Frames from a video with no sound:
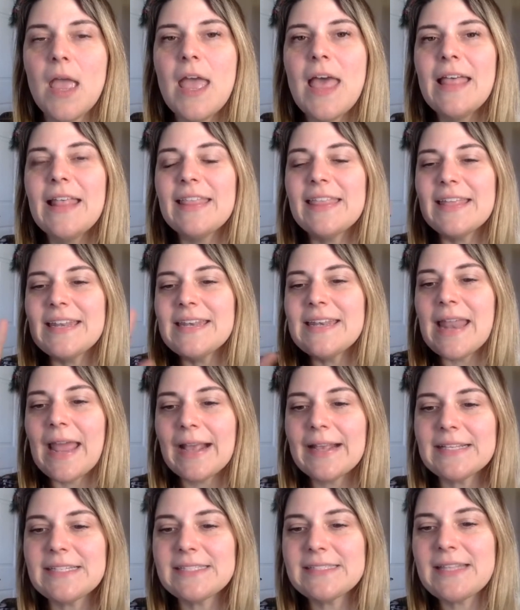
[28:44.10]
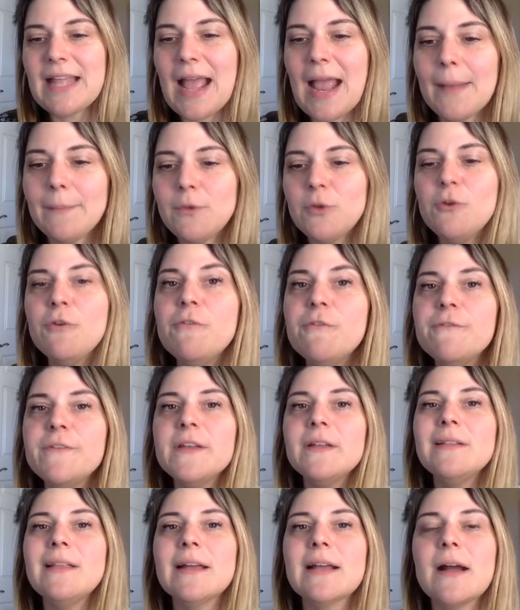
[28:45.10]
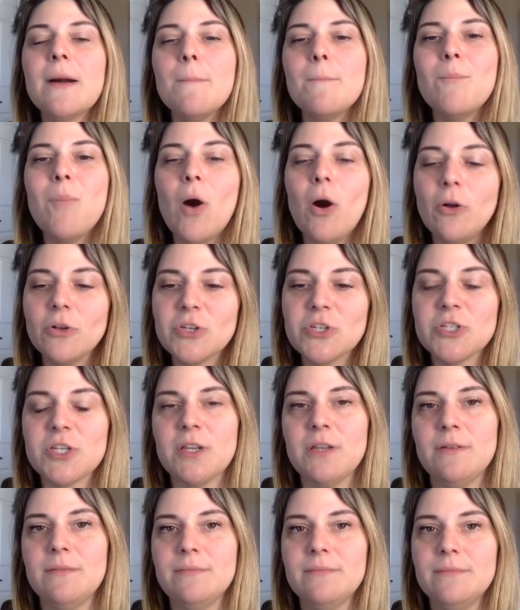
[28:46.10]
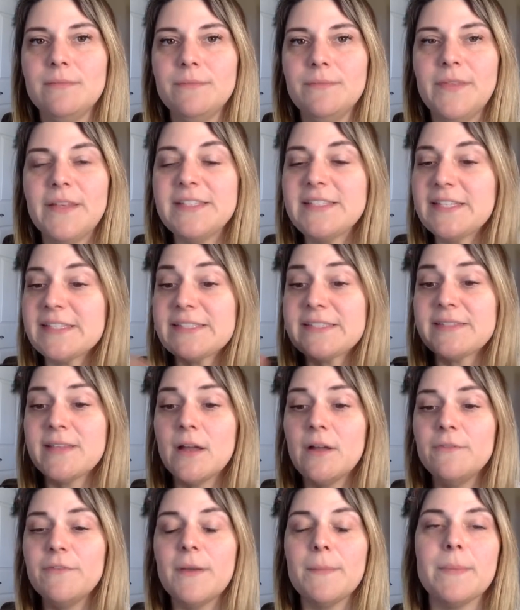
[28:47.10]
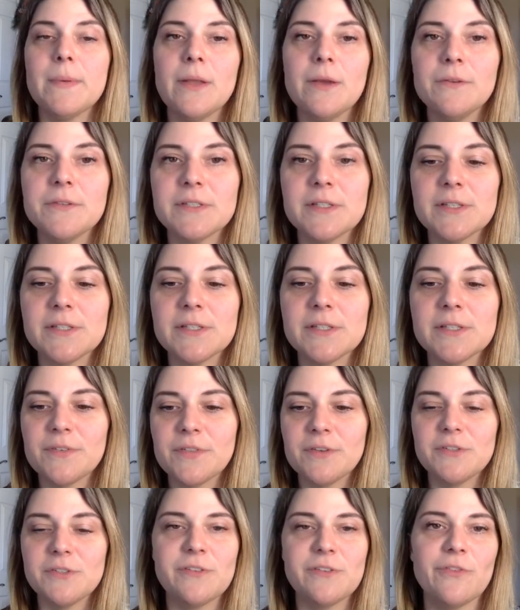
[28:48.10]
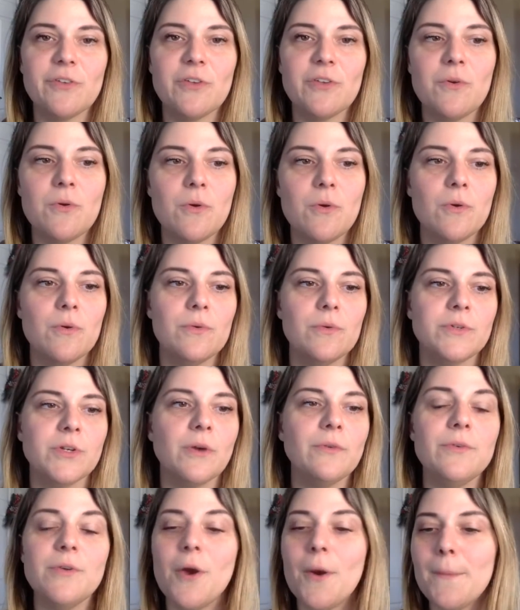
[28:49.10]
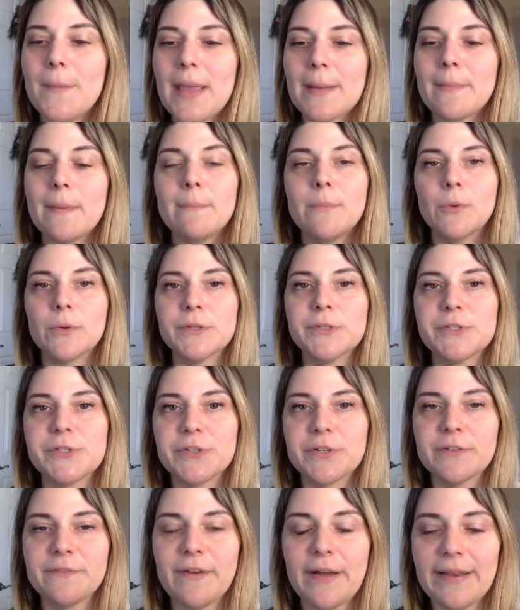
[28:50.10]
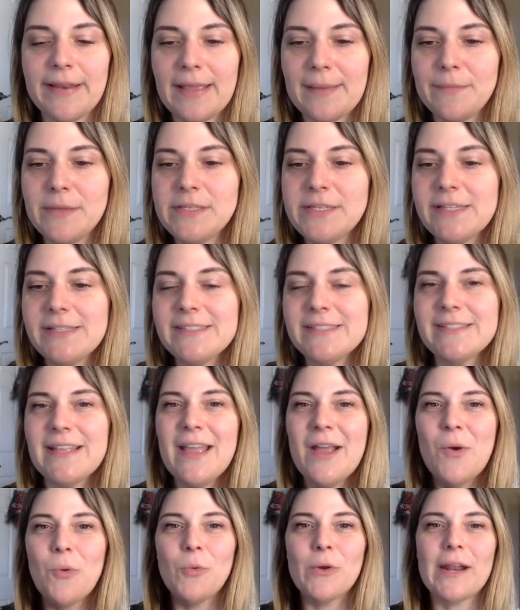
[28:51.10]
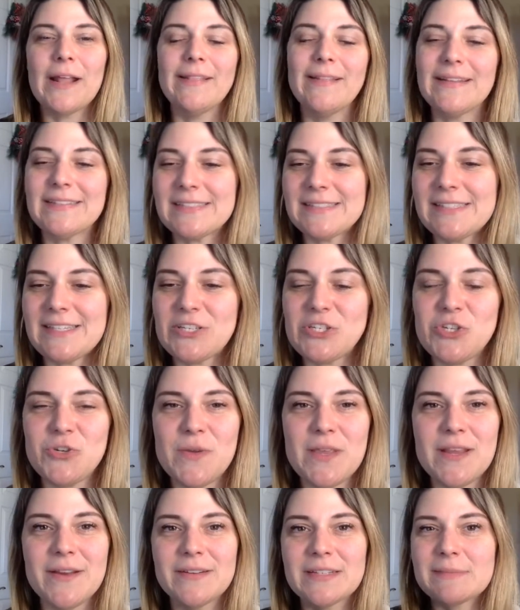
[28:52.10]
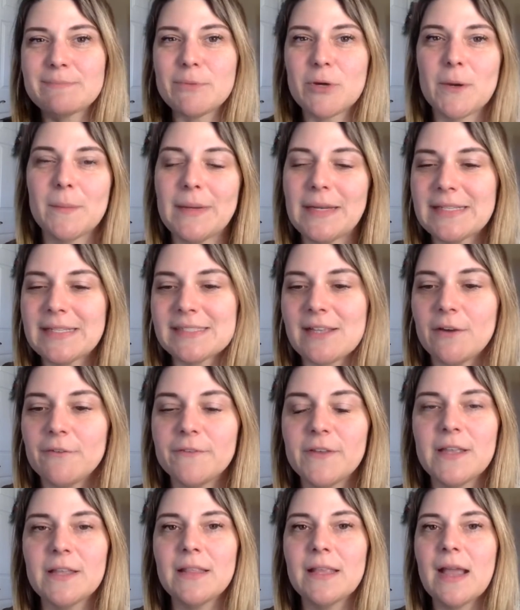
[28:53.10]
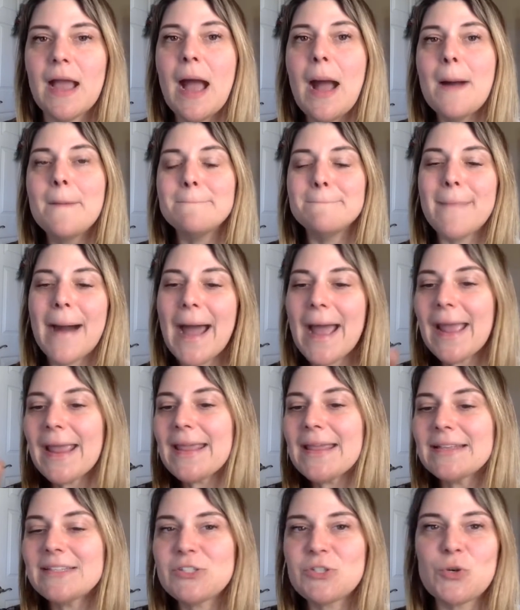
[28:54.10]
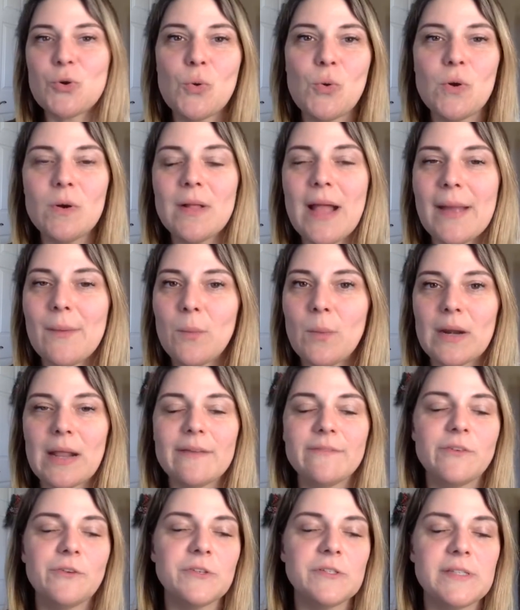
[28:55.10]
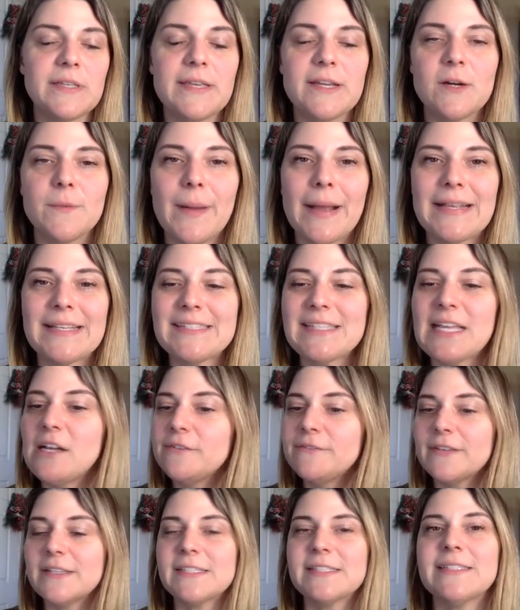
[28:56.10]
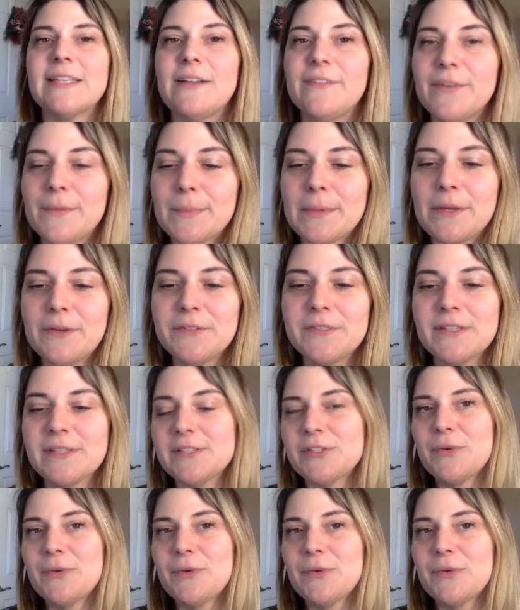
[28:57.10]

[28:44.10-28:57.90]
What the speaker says: The next time you feel a compulsion, this is self-hypnosis. For those of you who don't know me, I'm a board-certified hypnotist. What I like to teach you here is permanent self-healing. My tool and what I've used to heal myself is self-hypnosis.